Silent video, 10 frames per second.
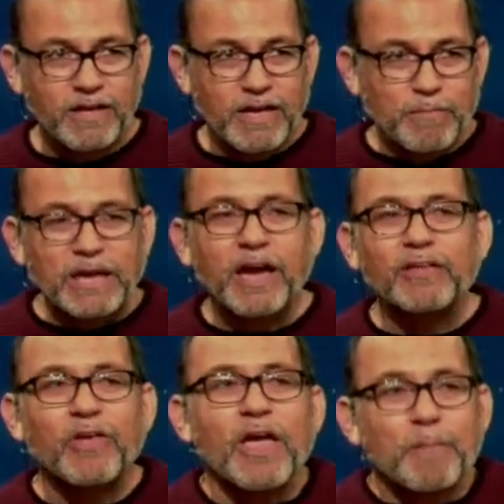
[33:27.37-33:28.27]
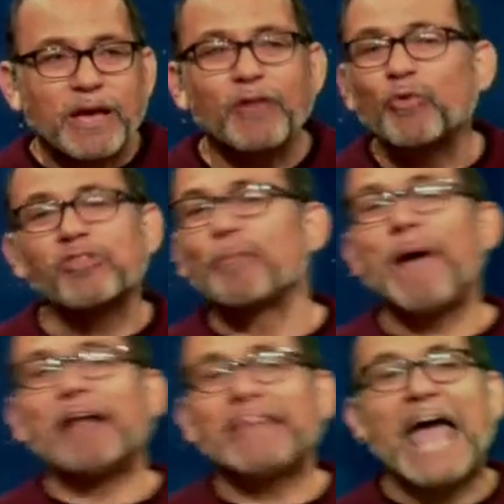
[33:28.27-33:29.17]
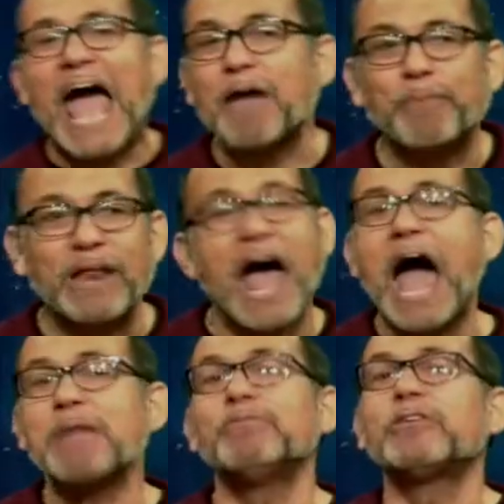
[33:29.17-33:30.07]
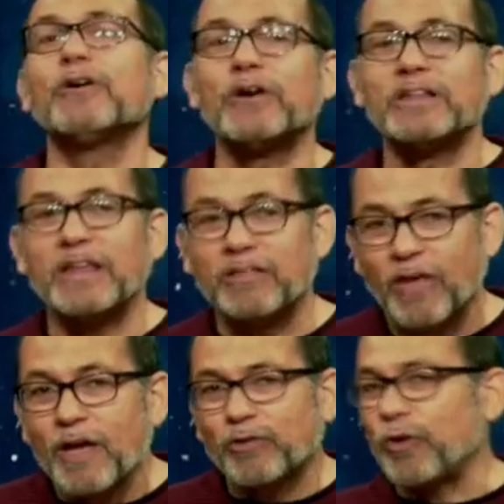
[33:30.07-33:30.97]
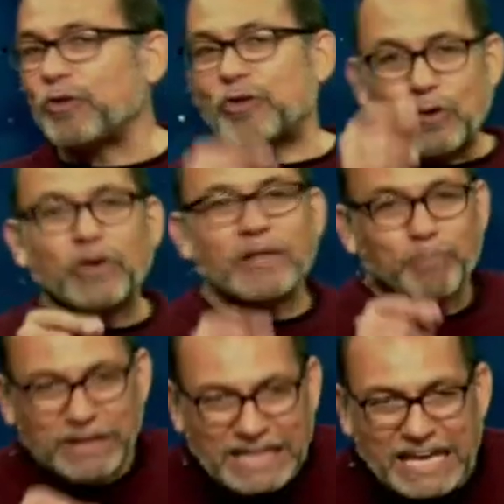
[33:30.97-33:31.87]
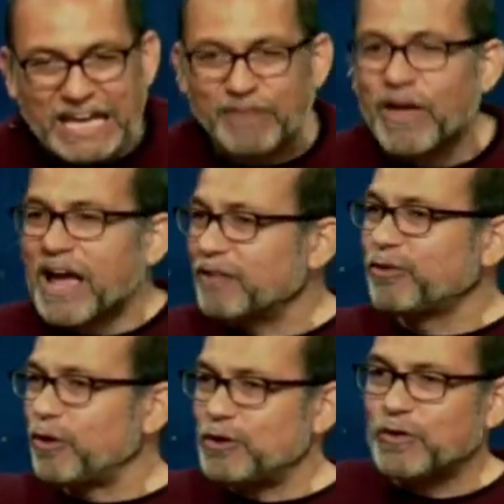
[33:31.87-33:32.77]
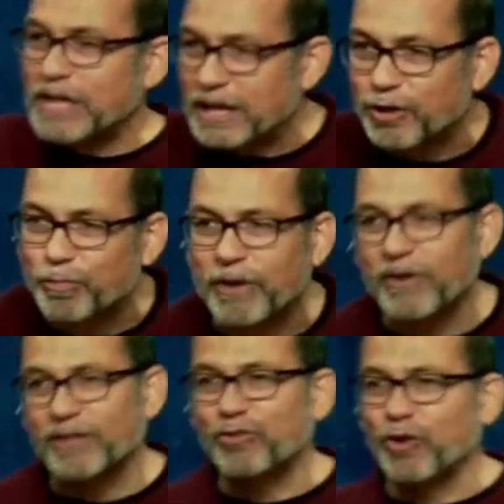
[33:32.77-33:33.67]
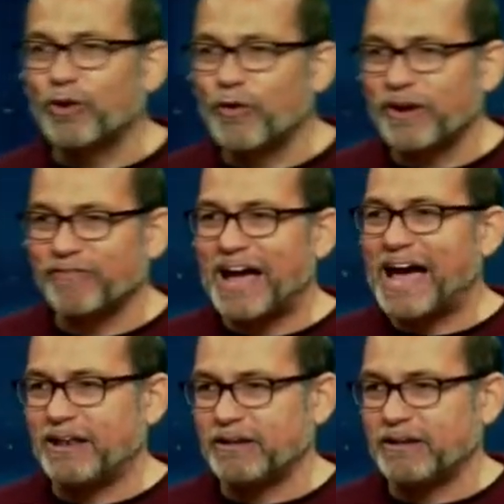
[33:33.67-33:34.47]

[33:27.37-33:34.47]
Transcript: Because, because what's about to happen, I'm doing this so you can believe and so you can experience the glory of God.